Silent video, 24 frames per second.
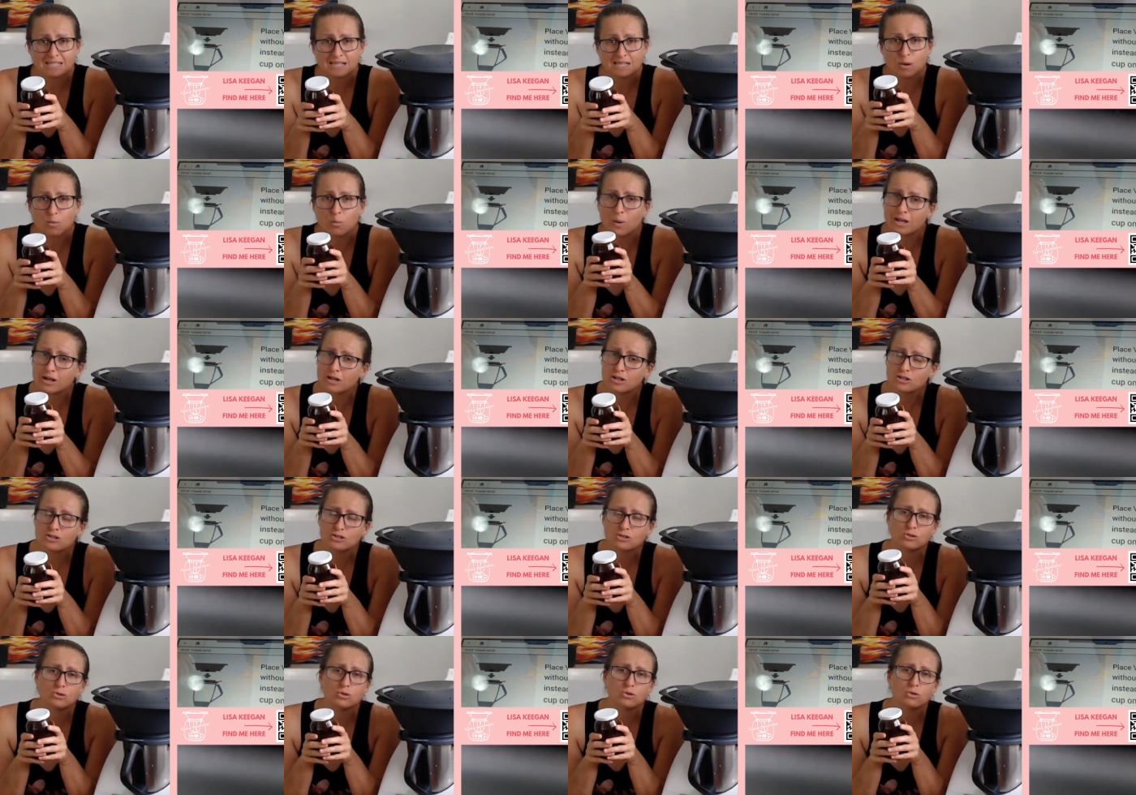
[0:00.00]
And when I
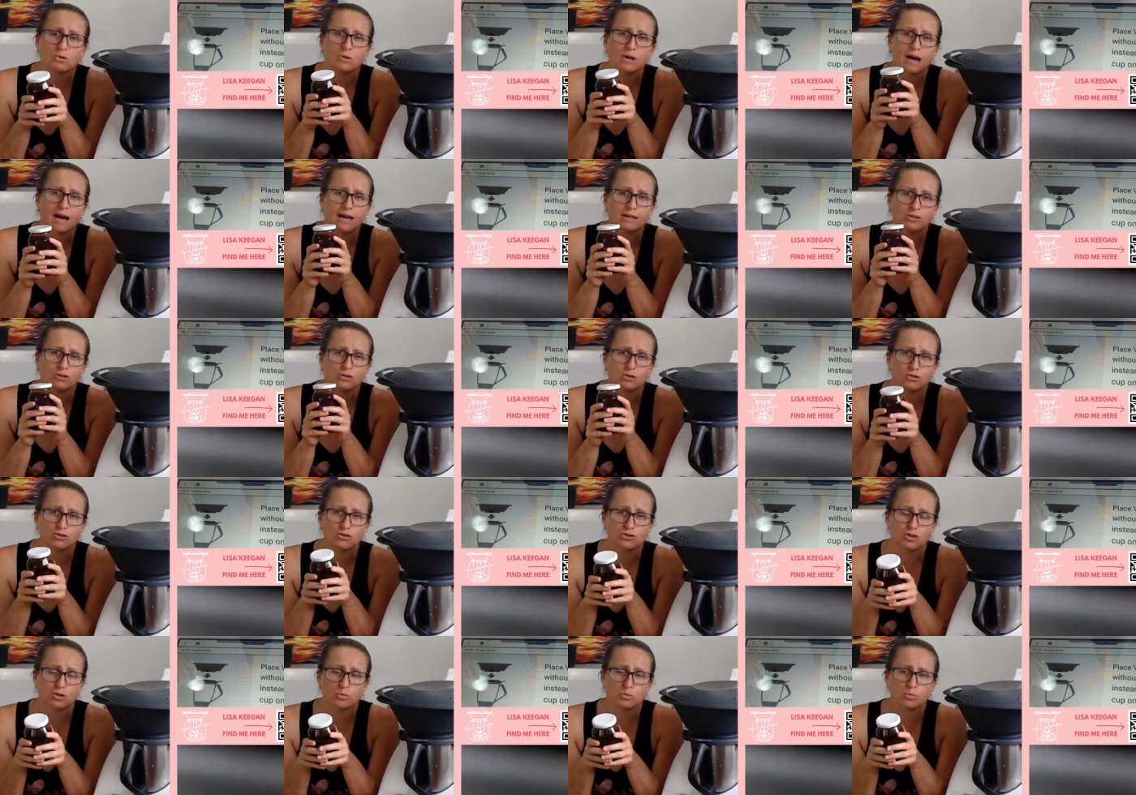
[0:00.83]
do,
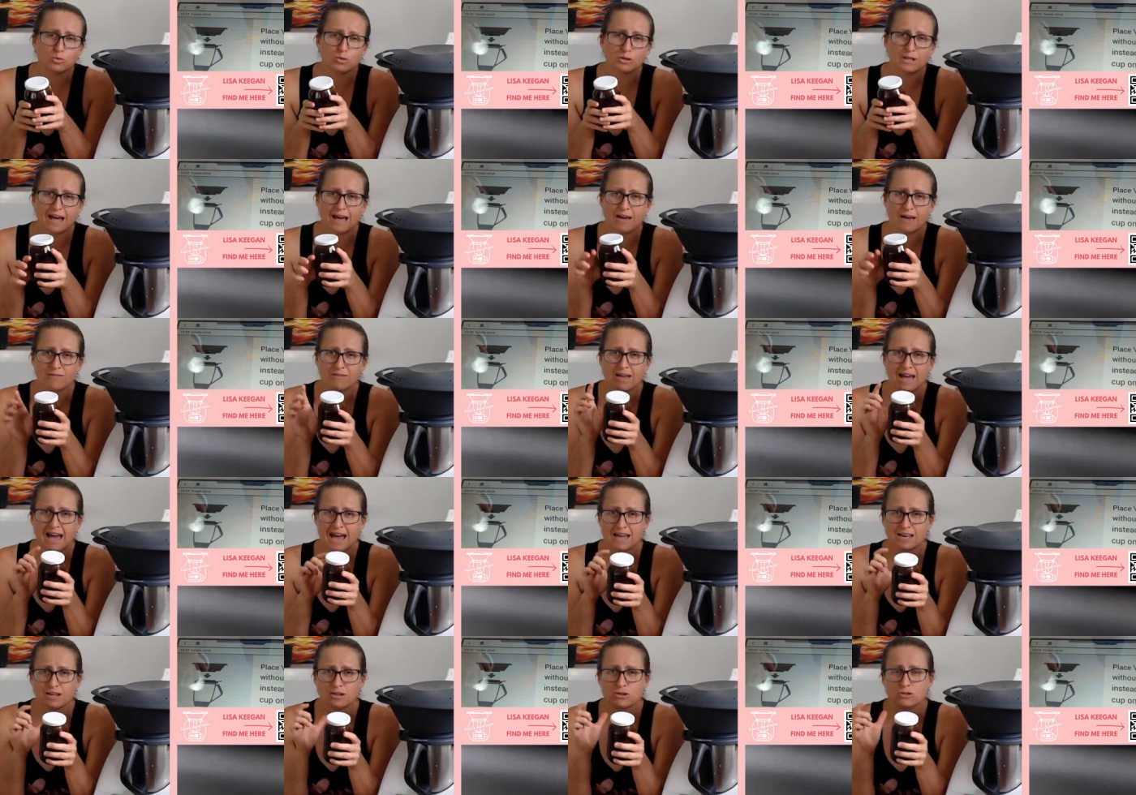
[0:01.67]
YouTube will have
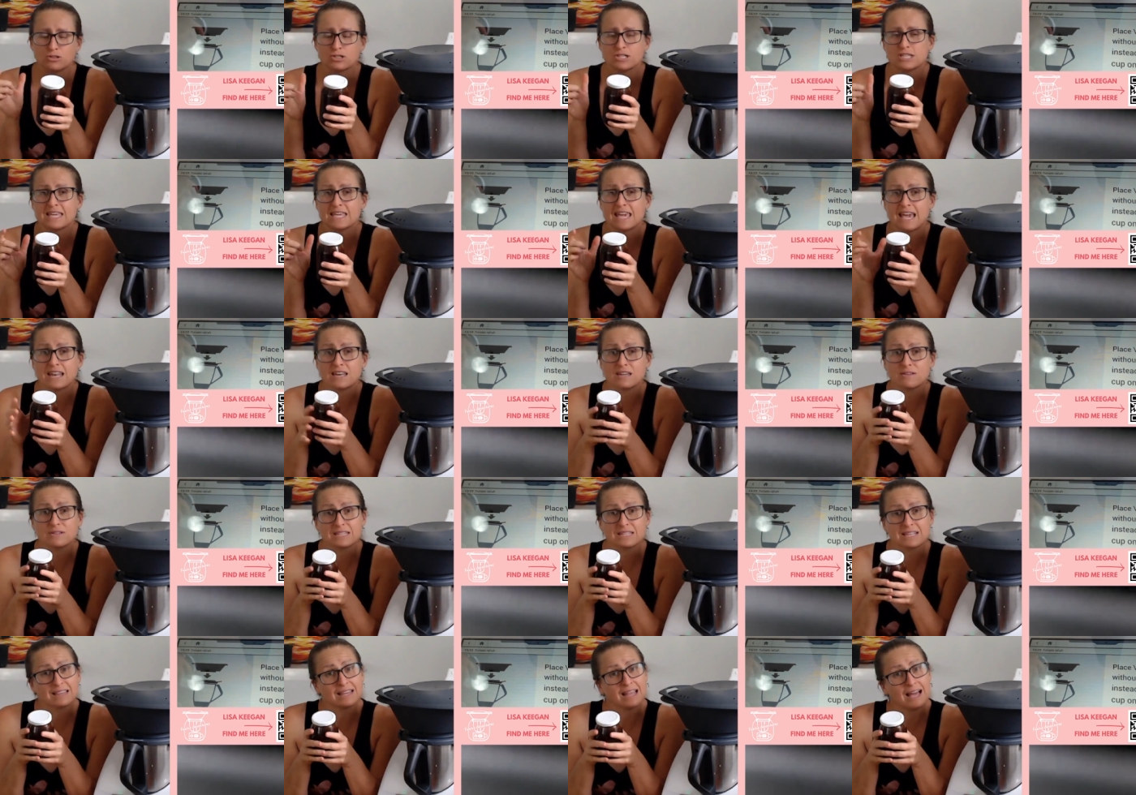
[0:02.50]
added onto the end of
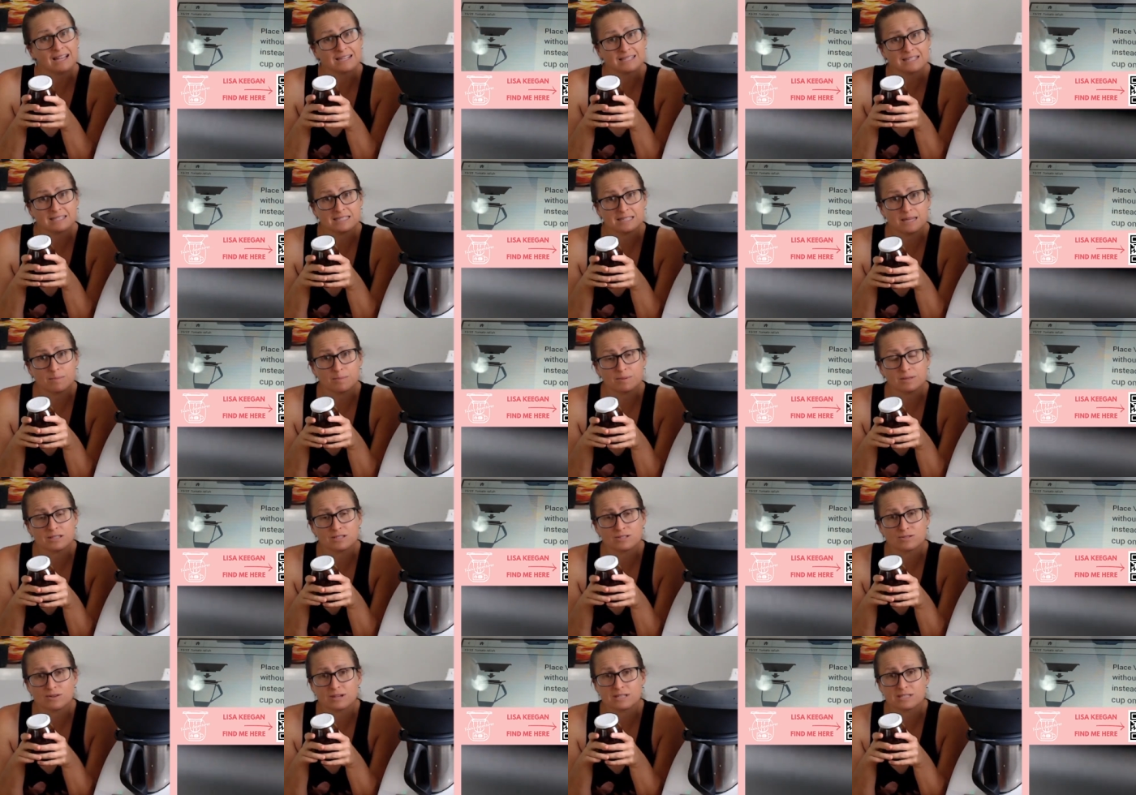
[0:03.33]
it the last step in
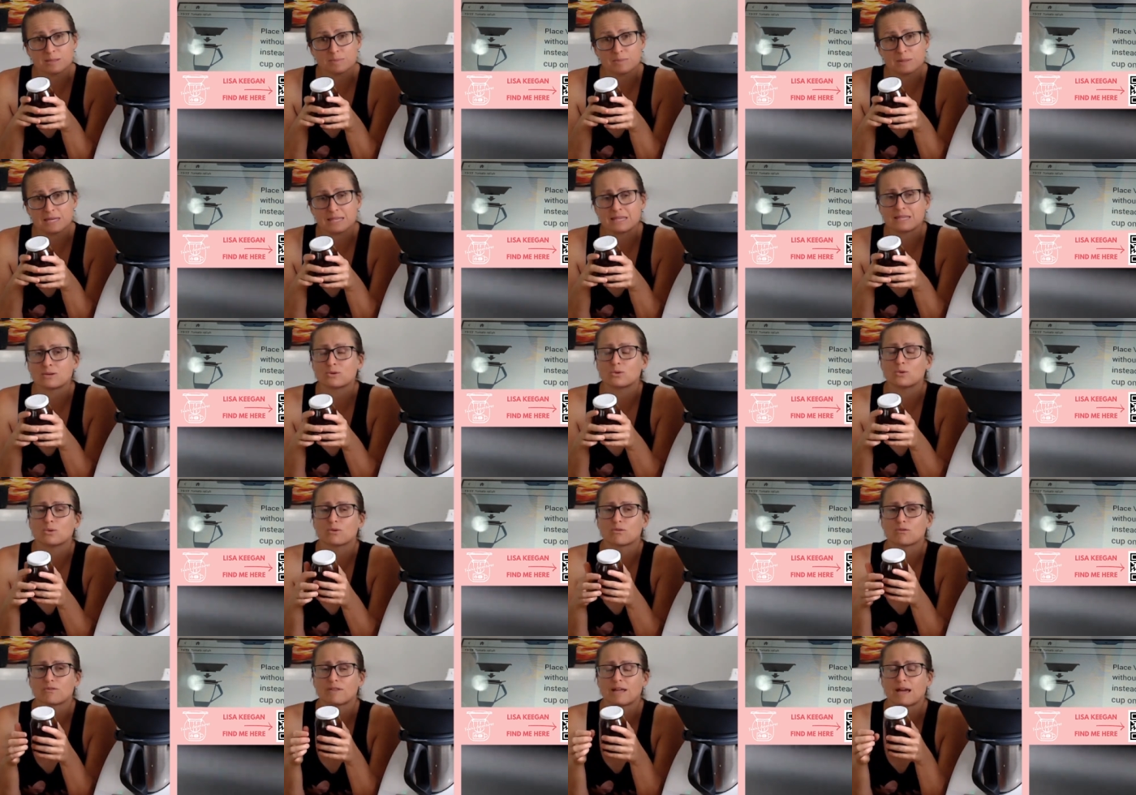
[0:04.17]
this recipe, the
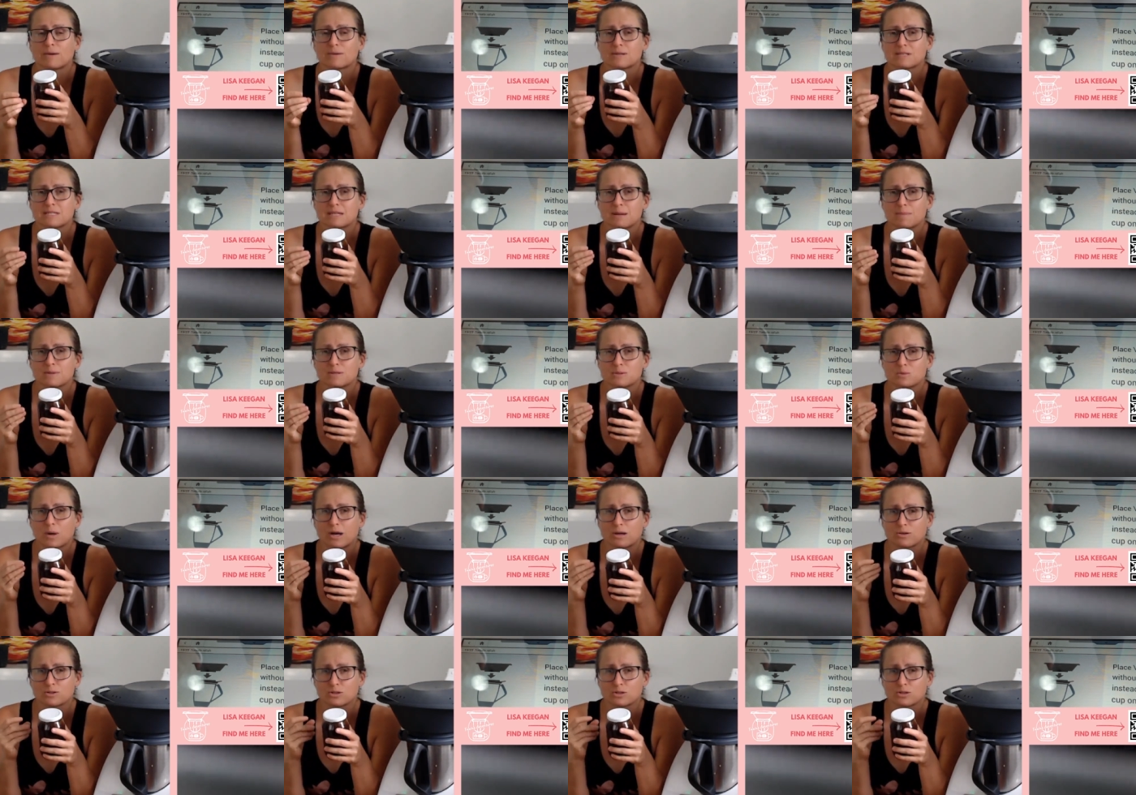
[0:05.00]
corn flour step as well.